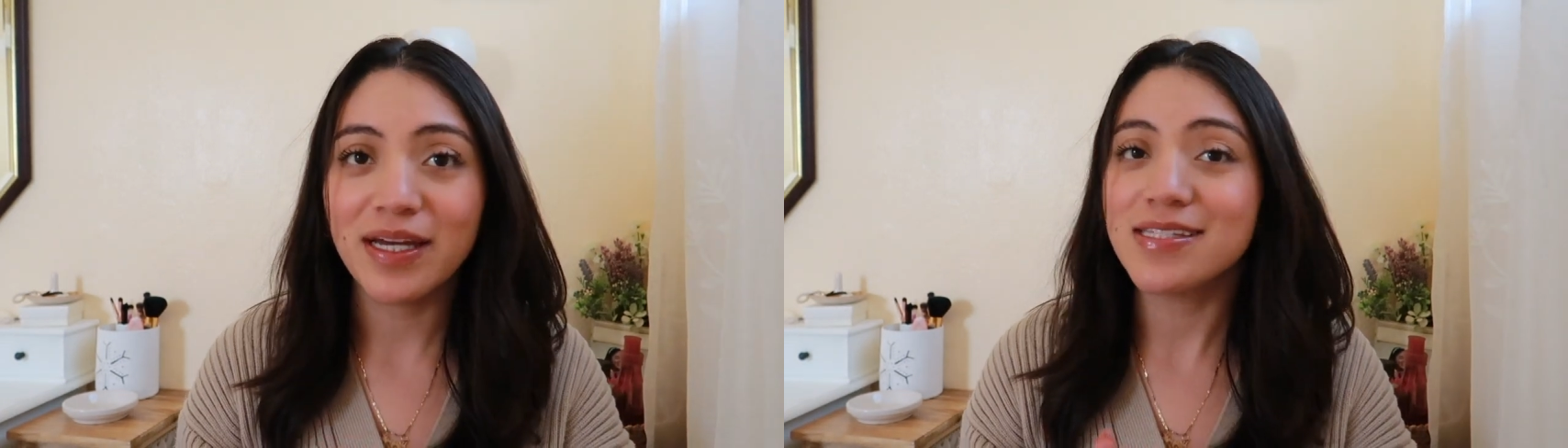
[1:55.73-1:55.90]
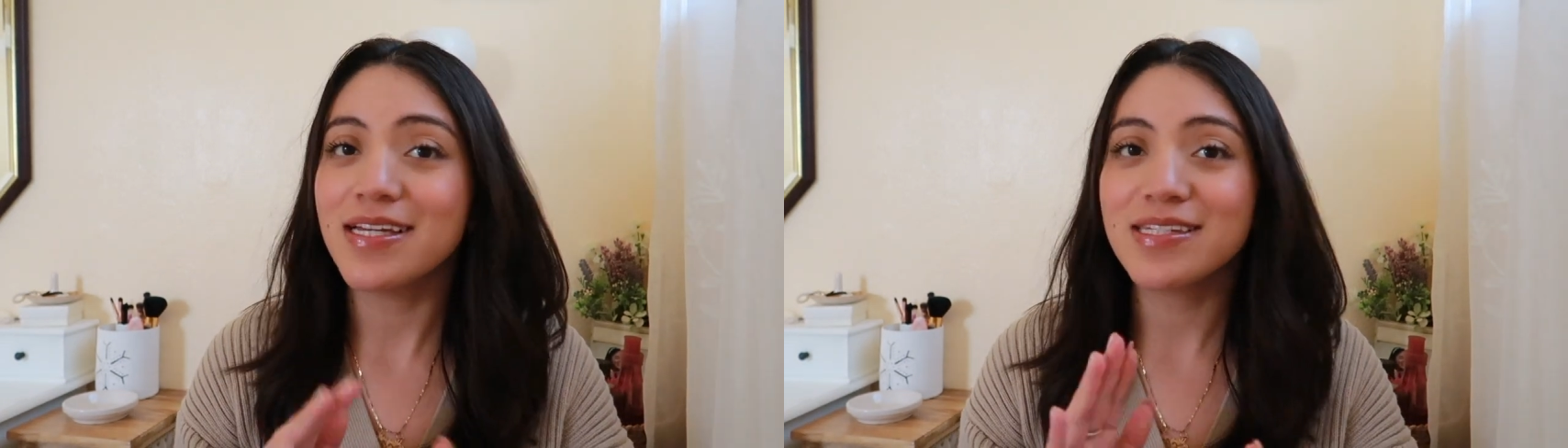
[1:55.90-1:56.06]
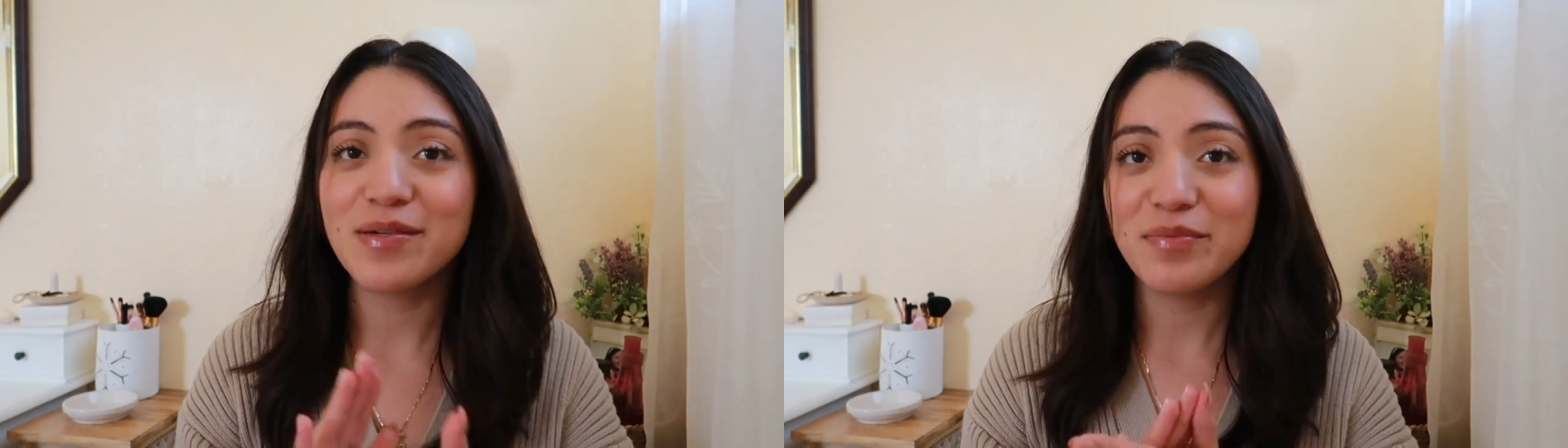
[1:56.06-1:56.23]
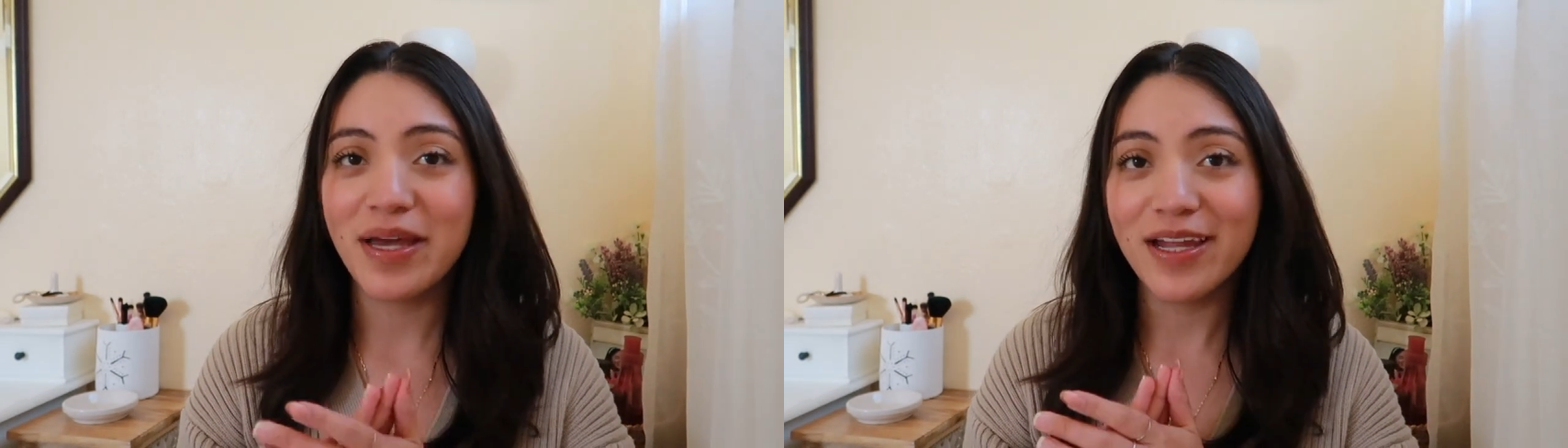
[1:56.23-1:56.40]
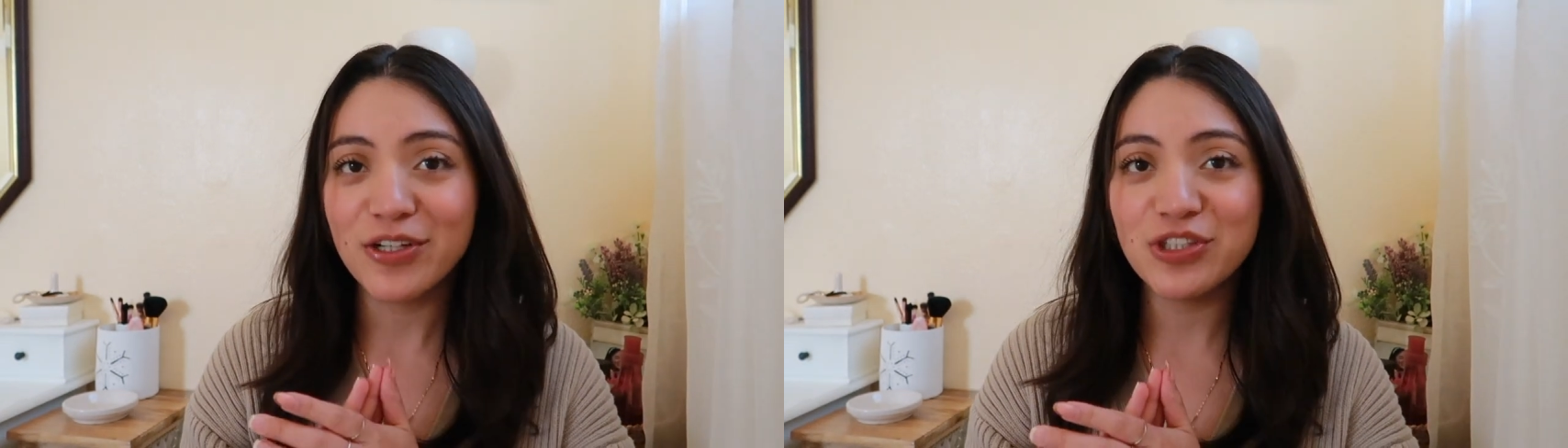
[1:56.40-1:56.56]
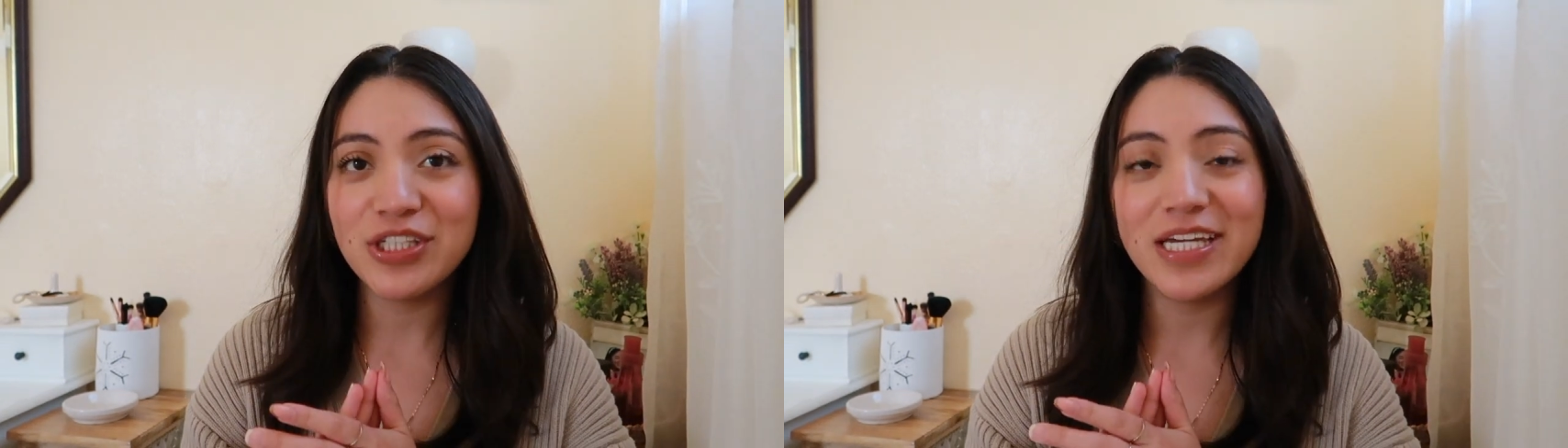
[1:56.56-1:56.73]
It takes some
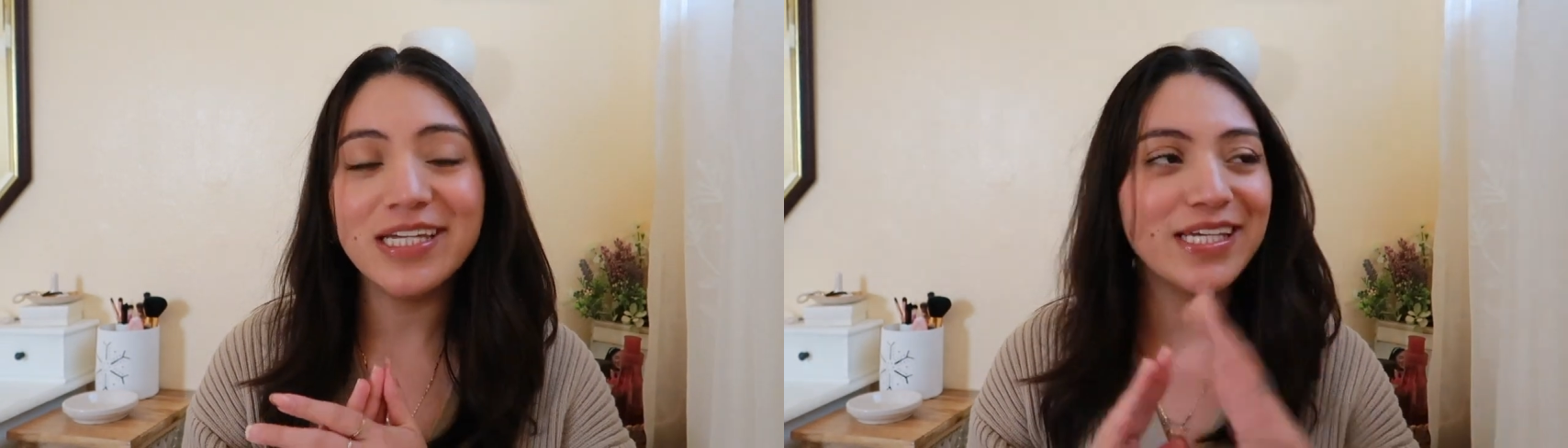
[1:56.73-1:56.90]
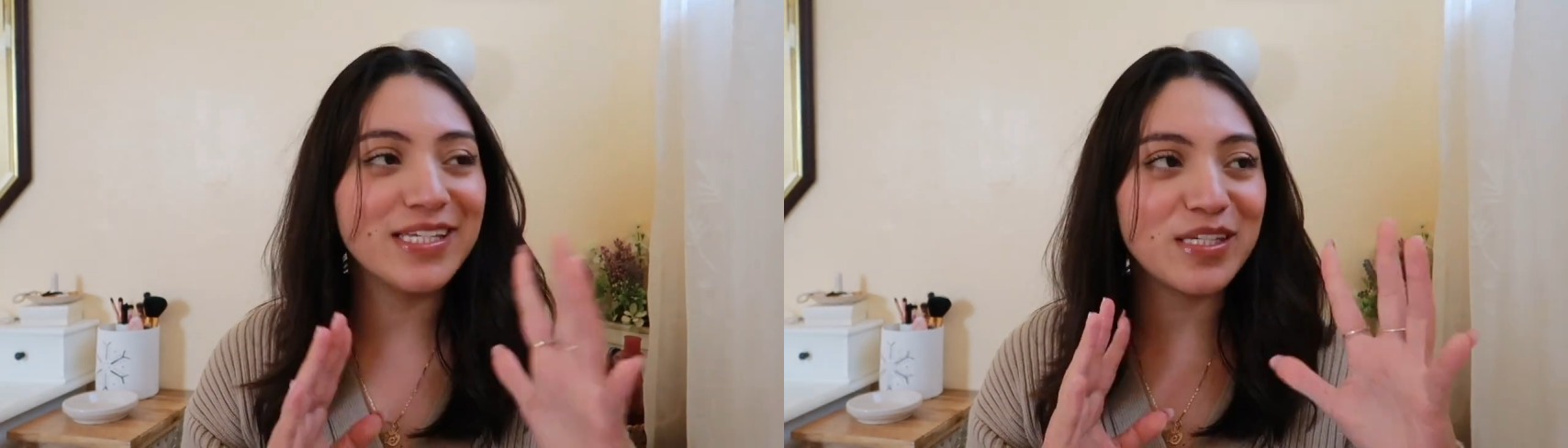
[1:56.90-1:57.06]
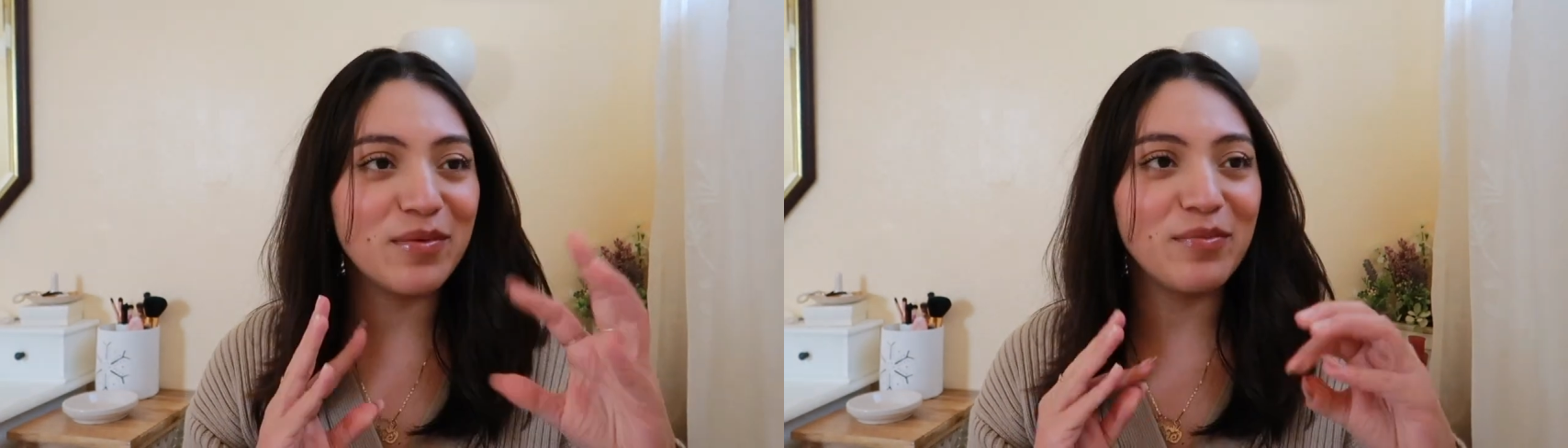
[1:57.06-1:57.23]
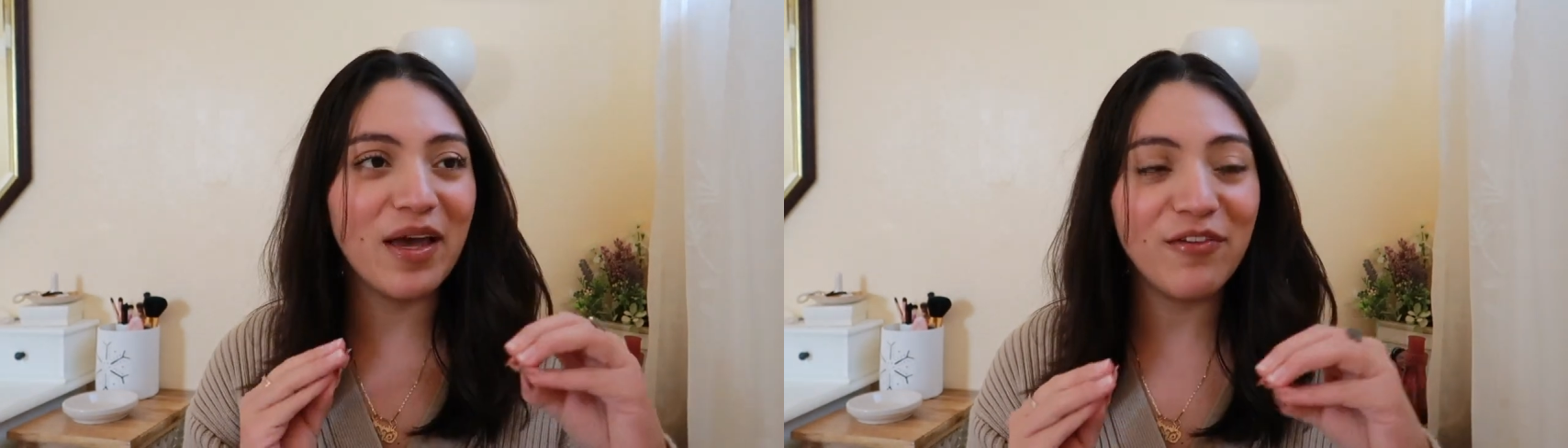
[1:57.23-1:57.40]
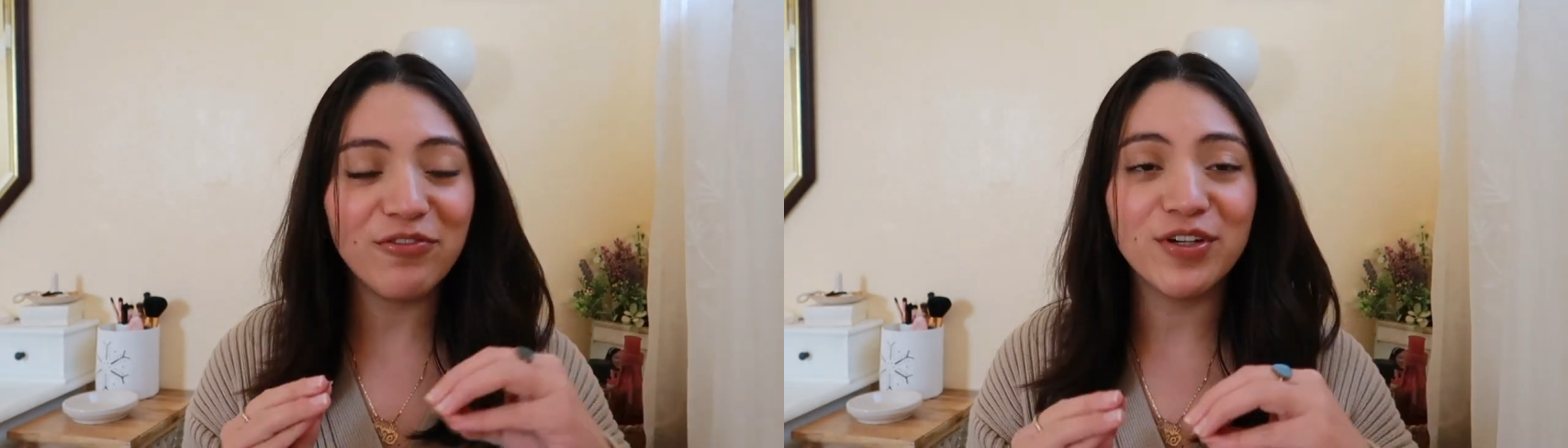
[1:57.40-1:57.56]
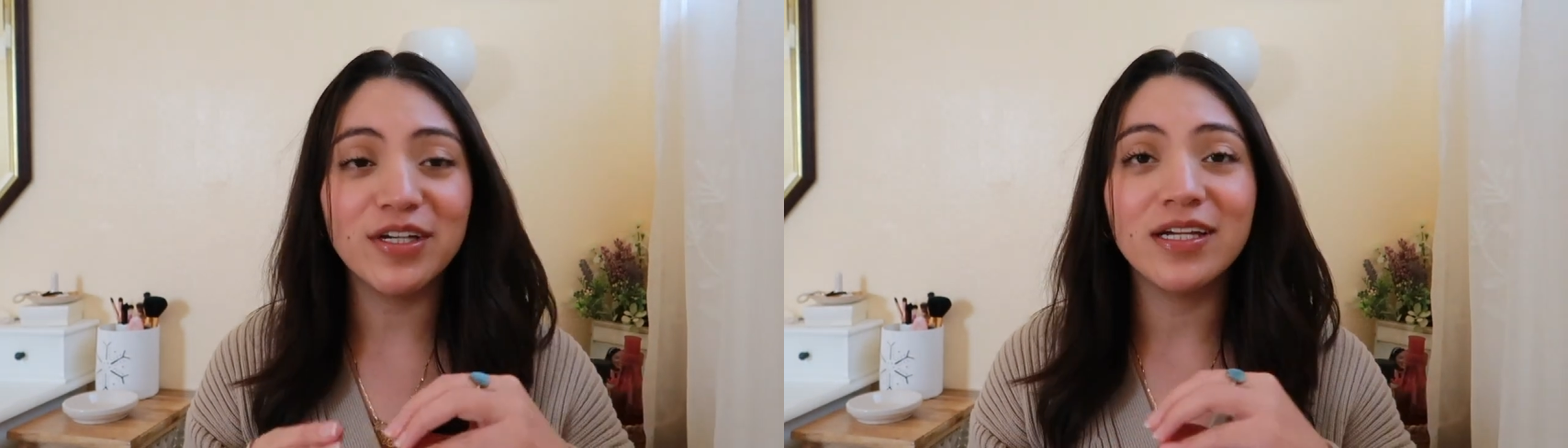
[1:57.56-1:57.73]
energy, it takes some
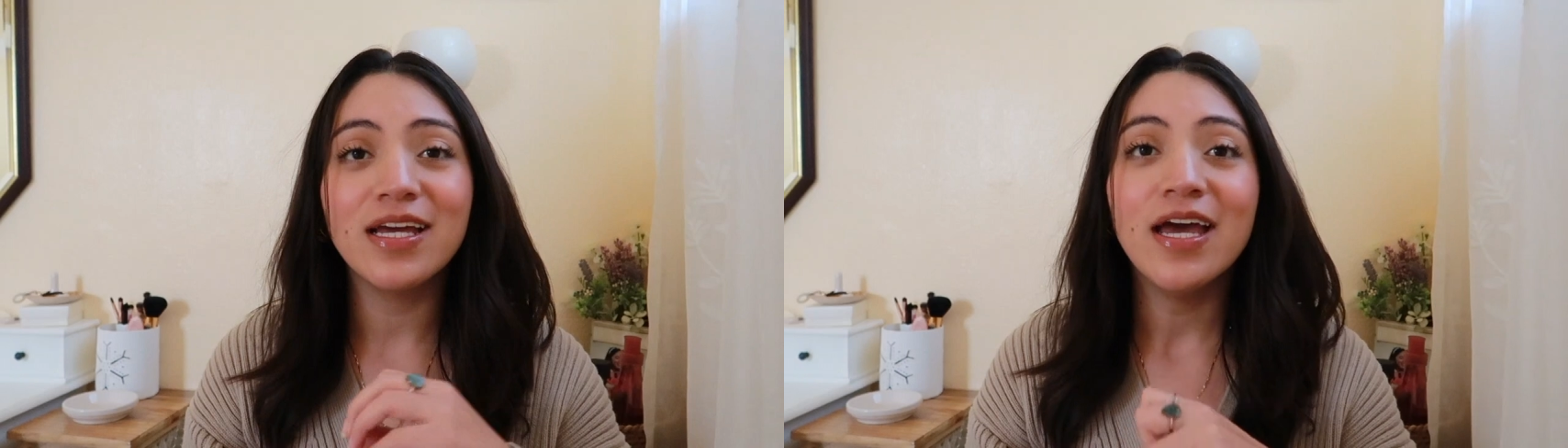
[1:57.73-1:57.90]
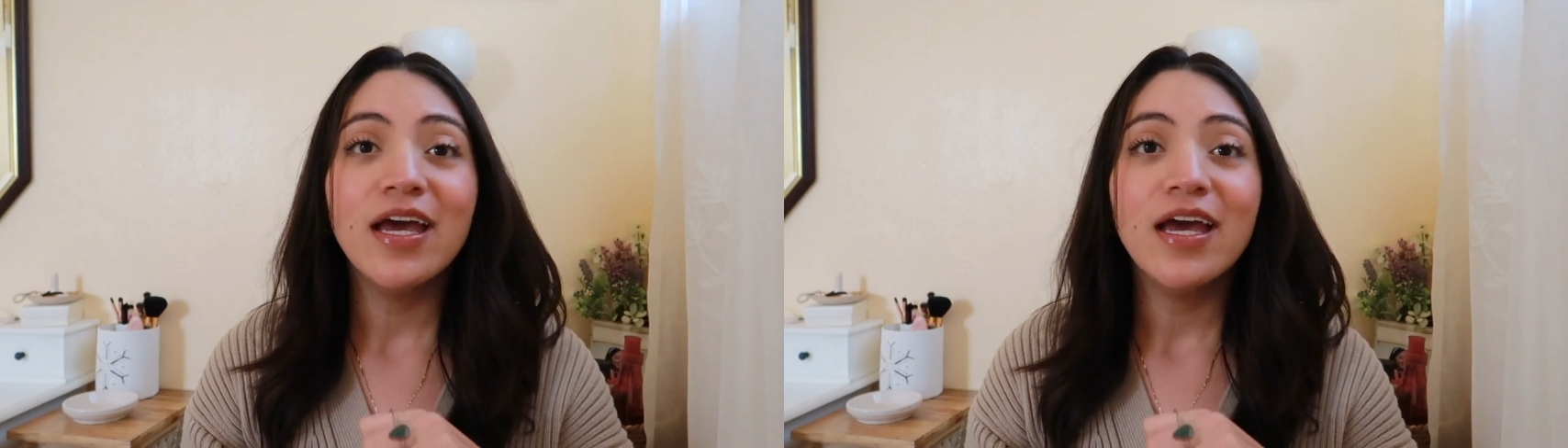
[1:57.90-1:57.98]
effort.